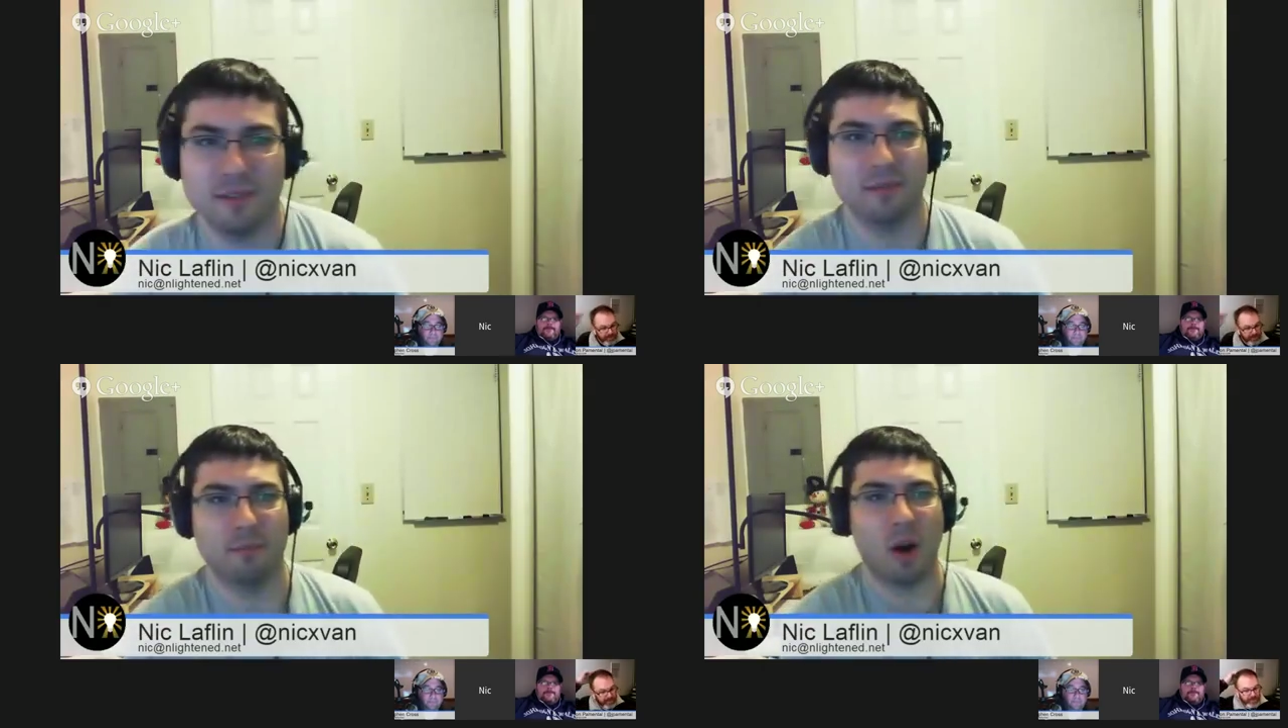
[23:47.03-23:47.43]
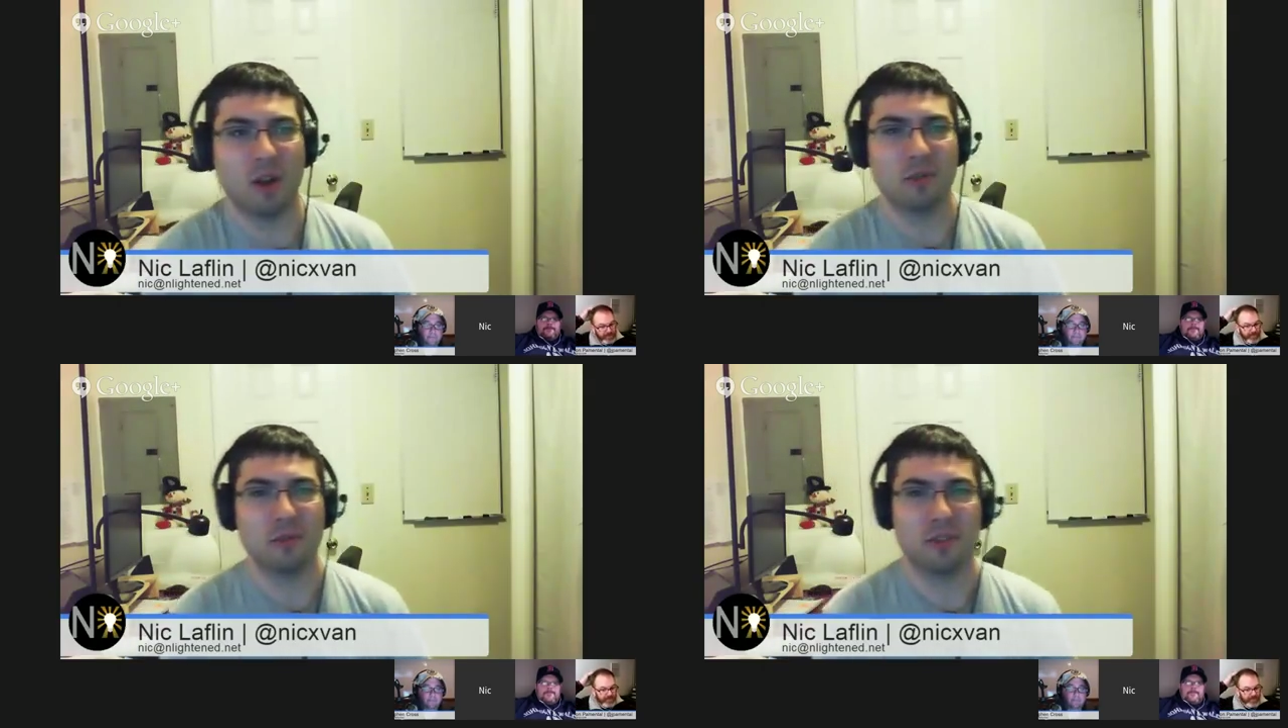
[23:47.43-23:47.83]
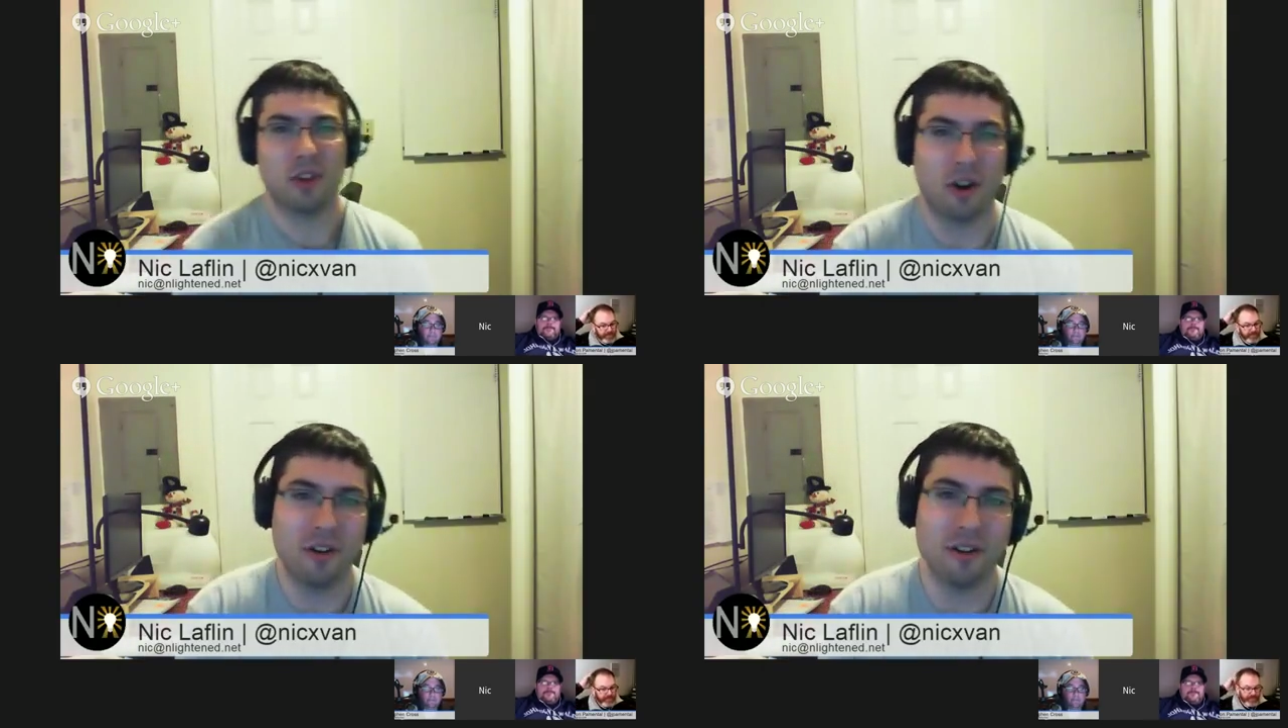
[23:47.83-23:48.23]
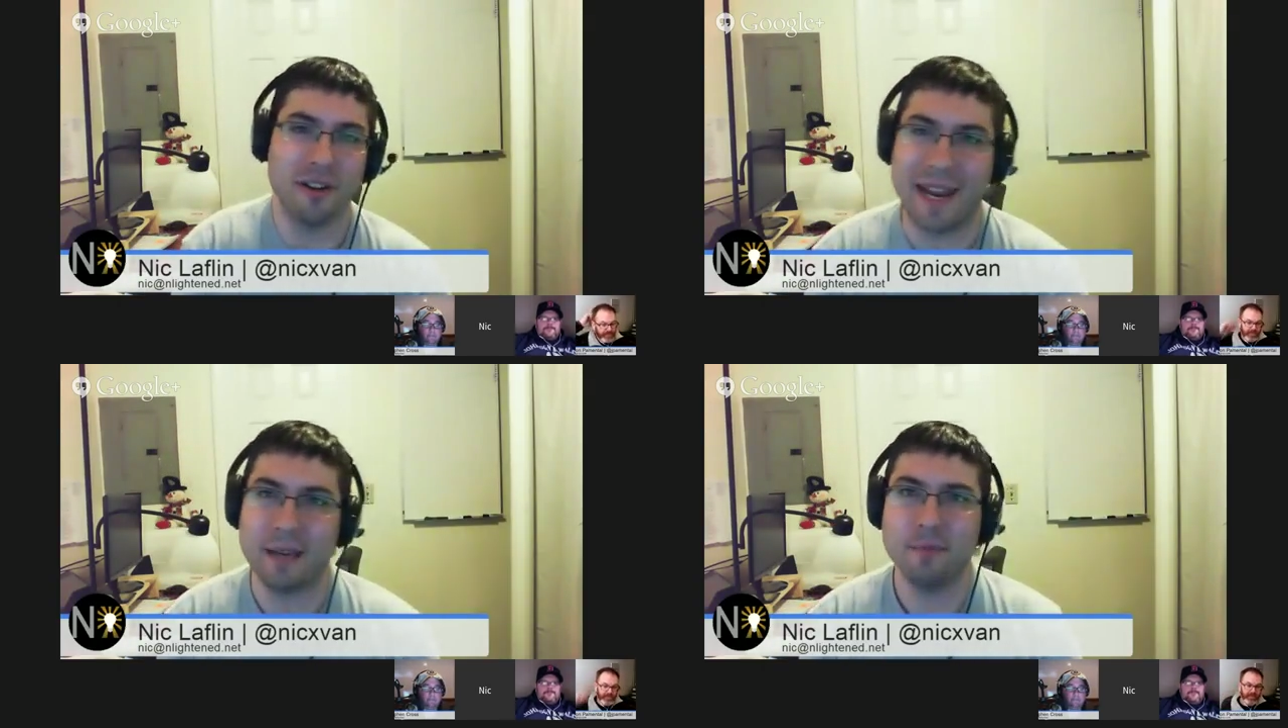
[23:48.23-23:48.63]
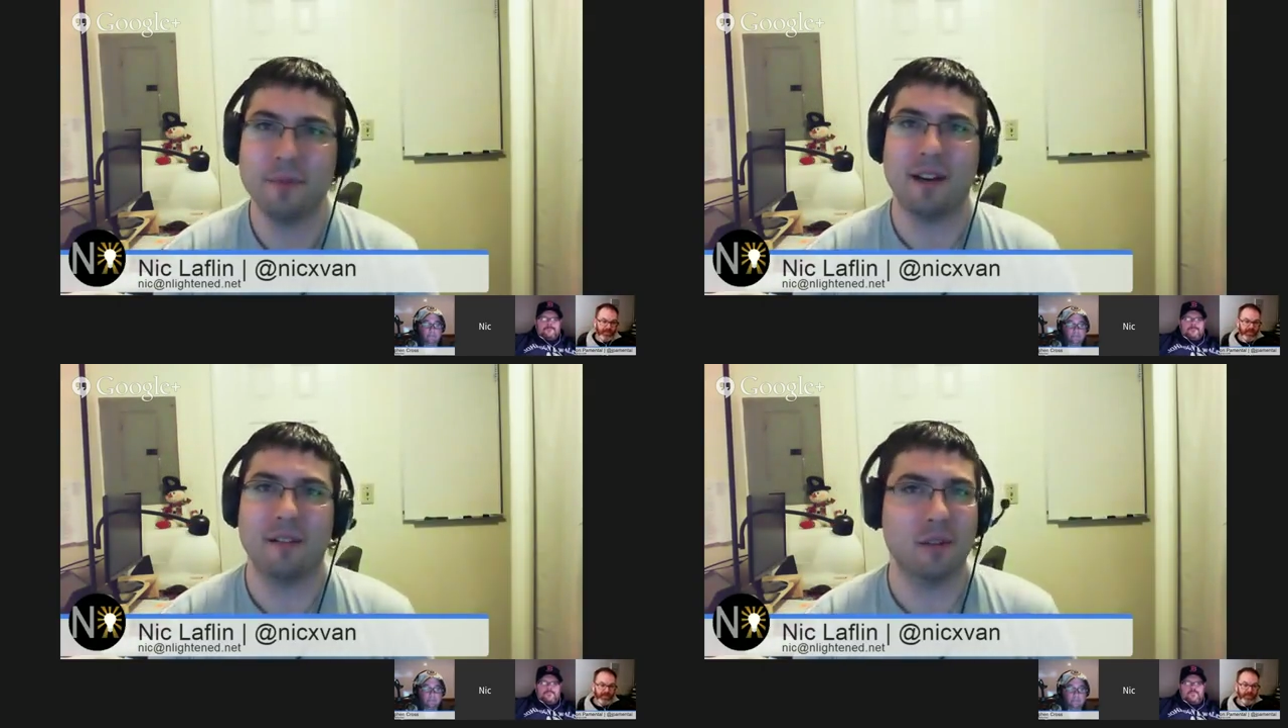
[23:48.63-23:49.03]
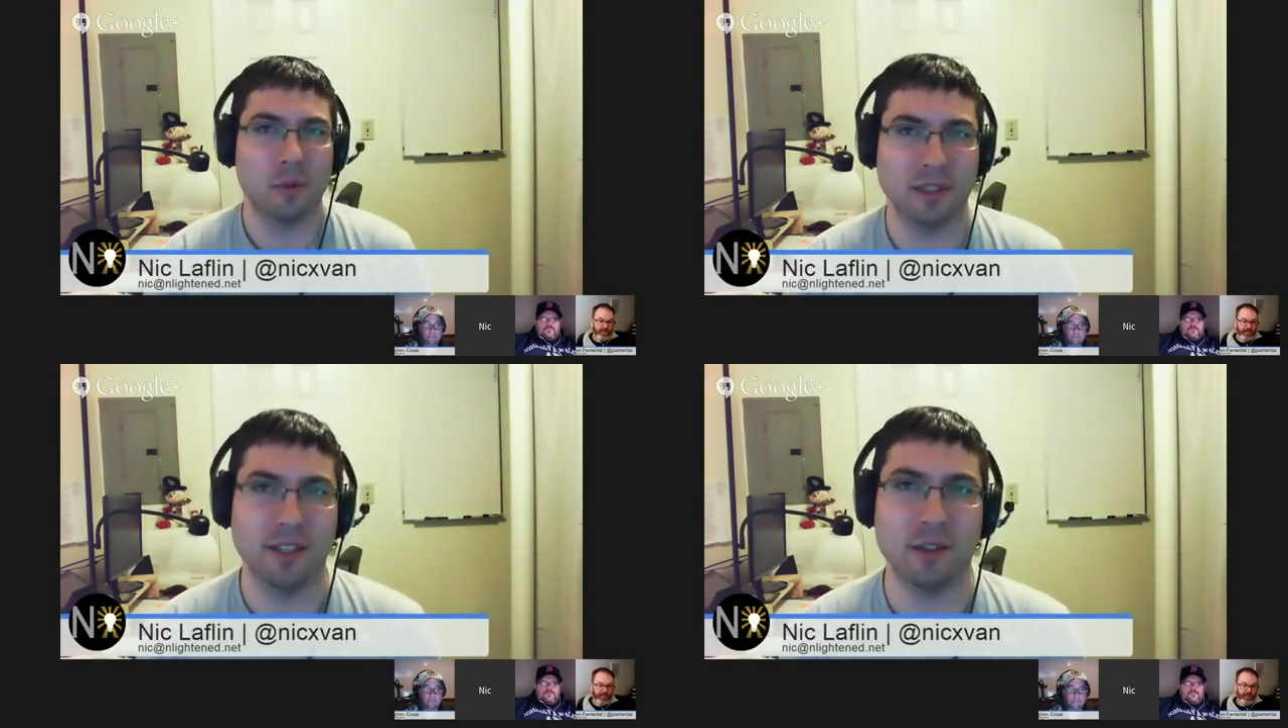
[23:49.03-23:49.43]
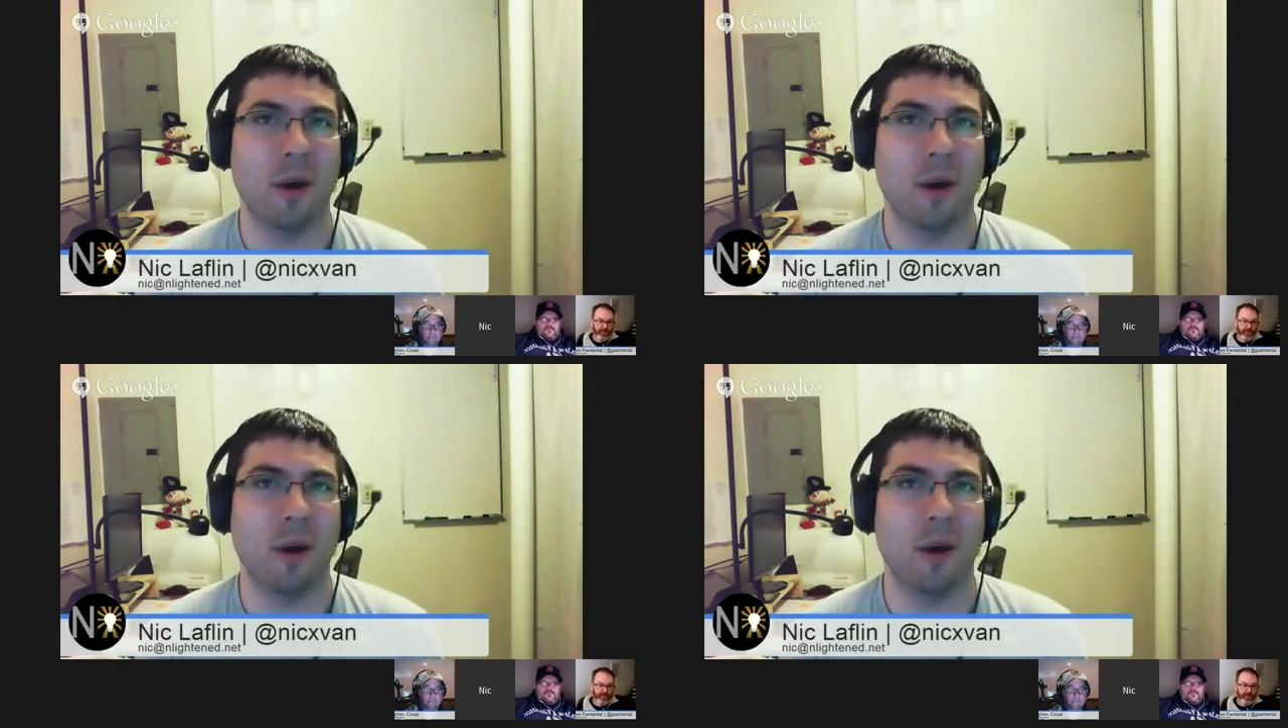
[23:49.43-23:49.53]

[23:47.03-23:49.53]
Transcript: modules aren't named after what they do.